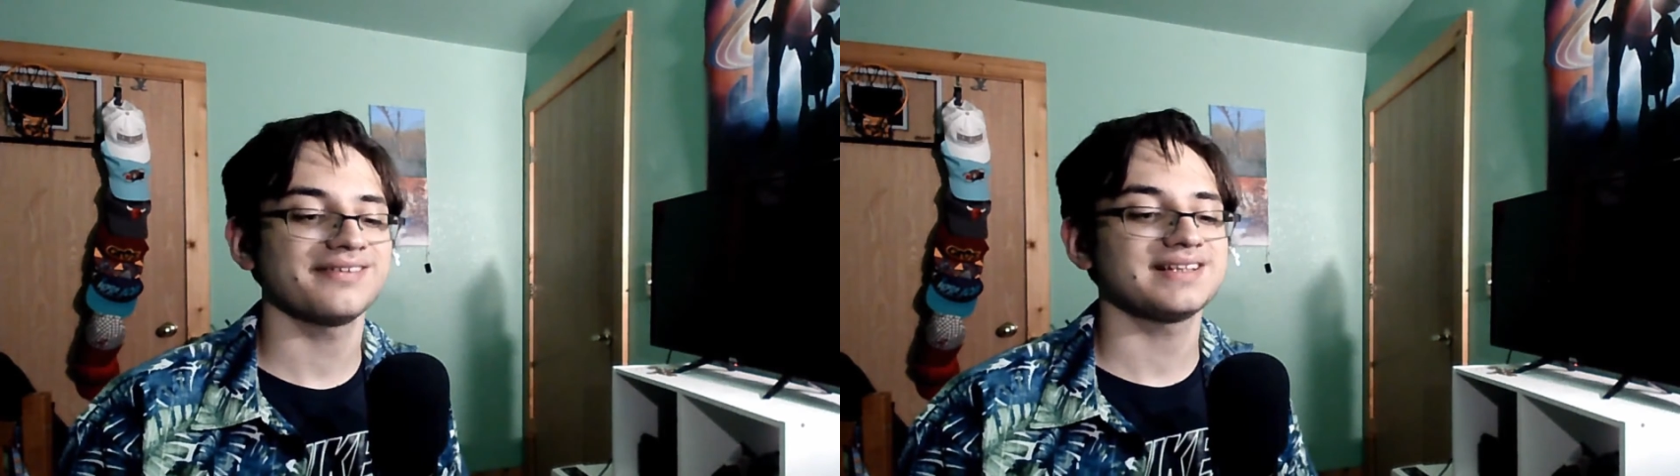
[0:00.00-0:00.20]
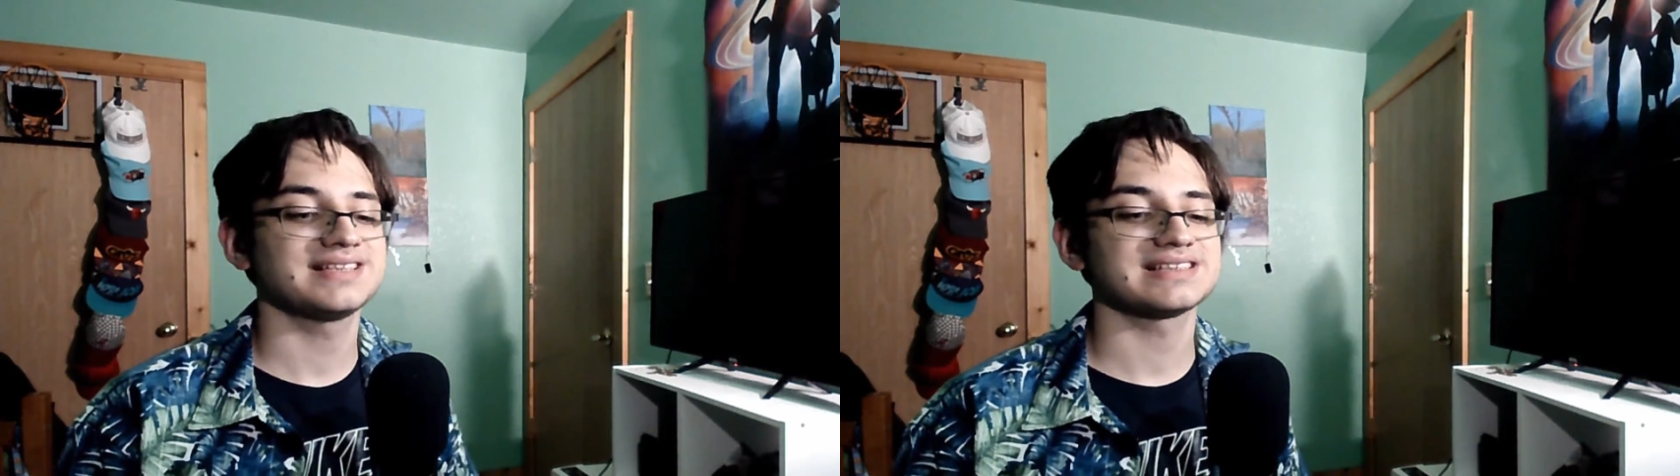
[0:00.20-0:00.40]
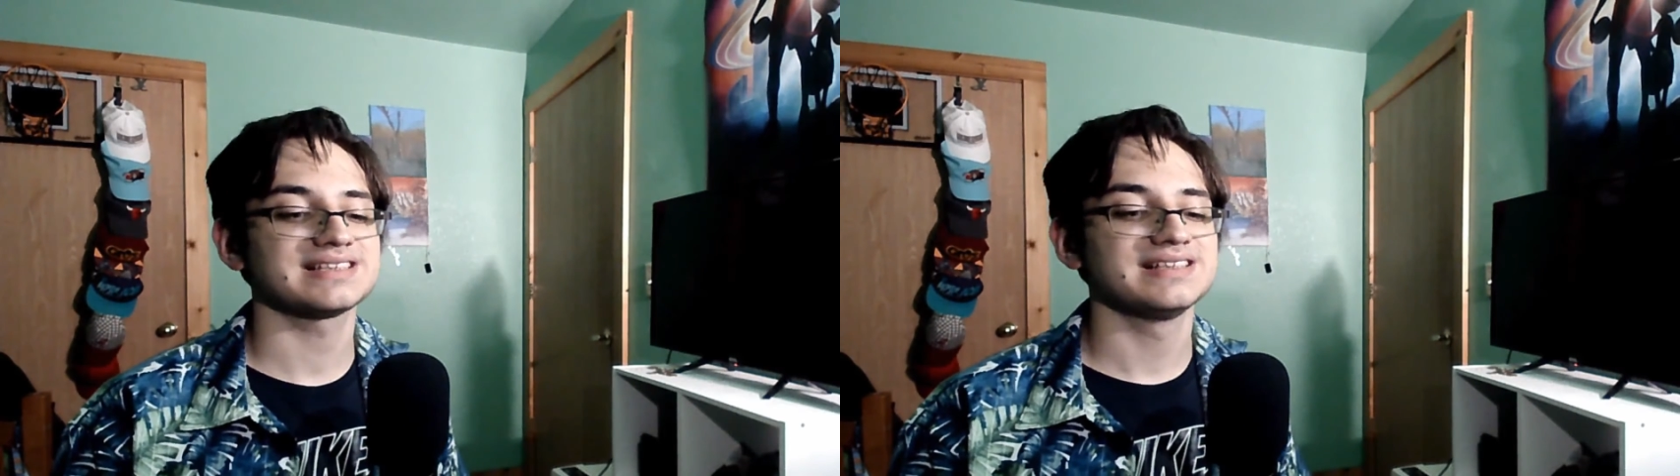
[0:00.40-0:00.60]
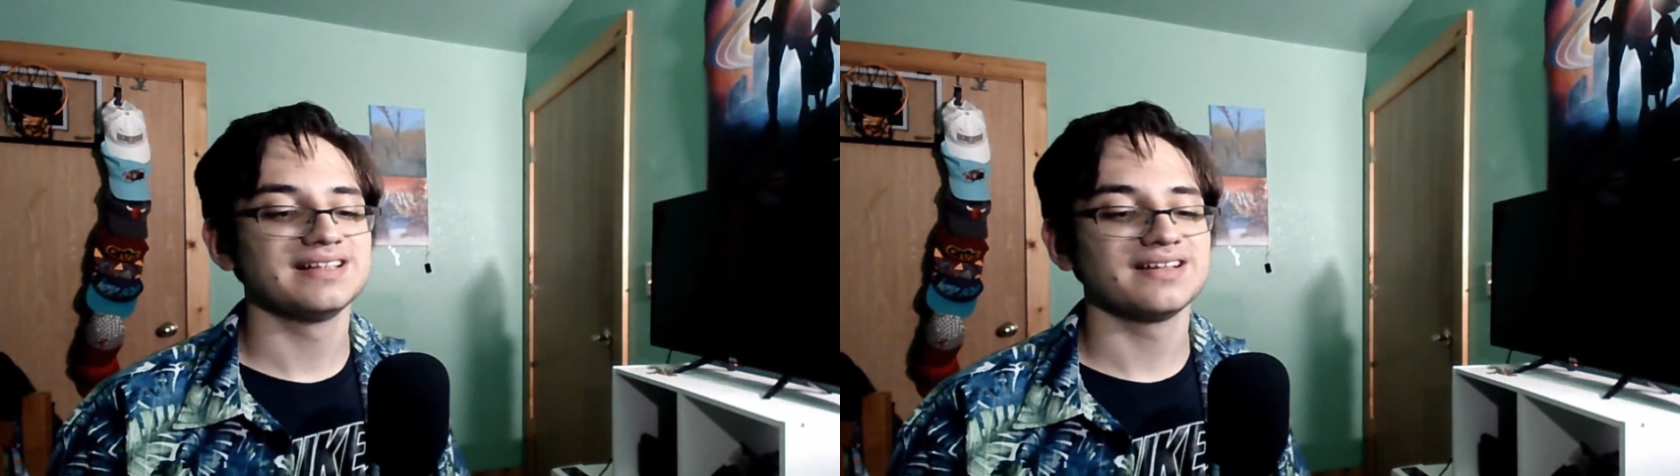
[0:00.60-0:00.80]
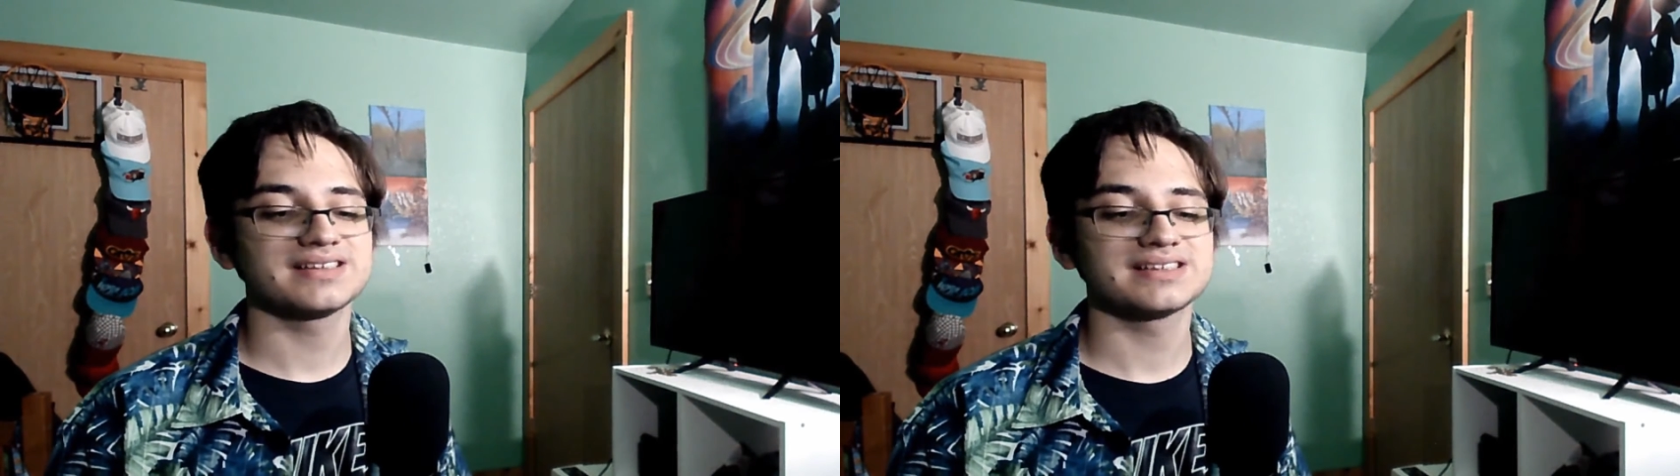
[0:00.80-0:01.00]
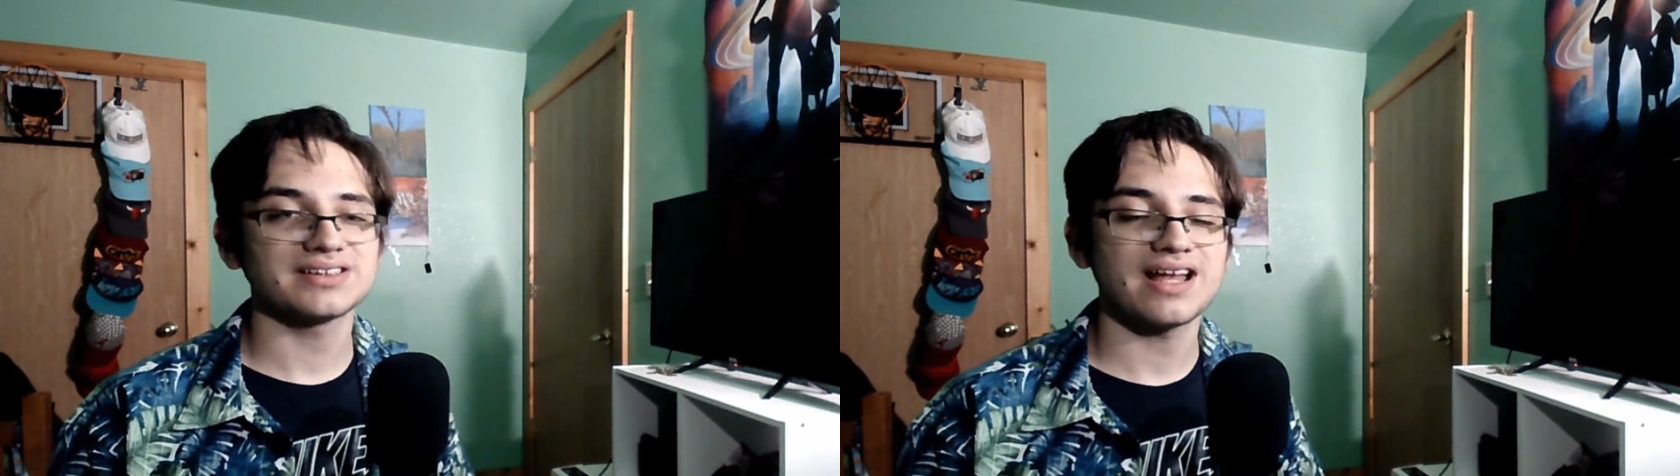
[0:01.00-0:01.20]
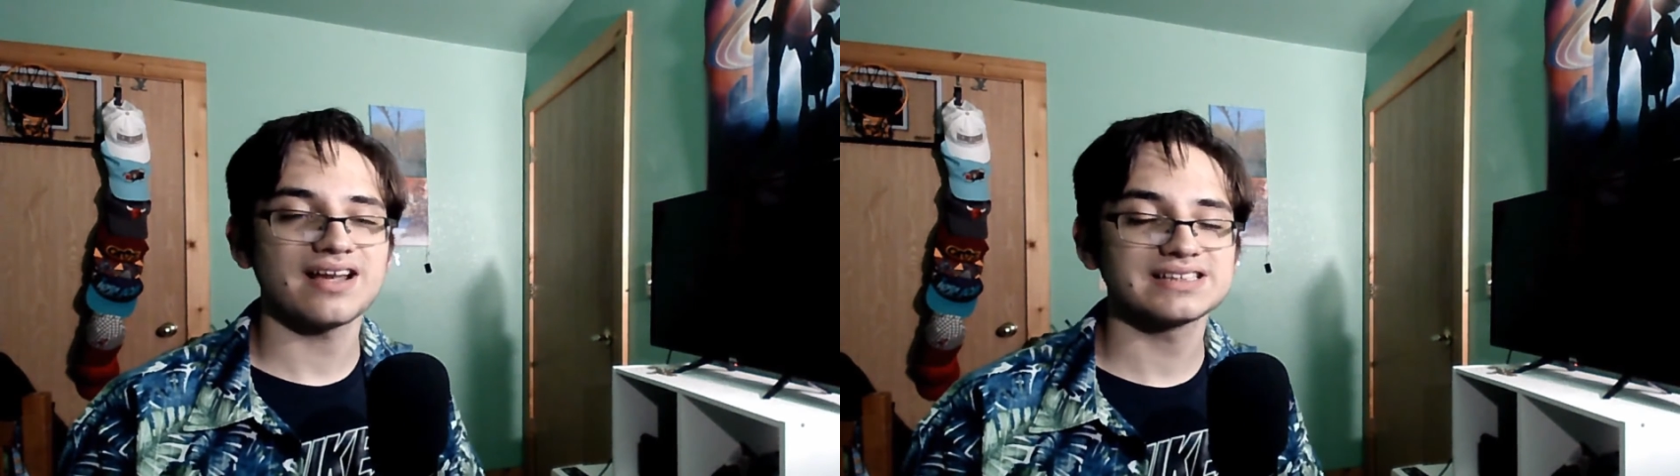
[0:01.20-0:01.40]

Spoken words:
Let's learn how to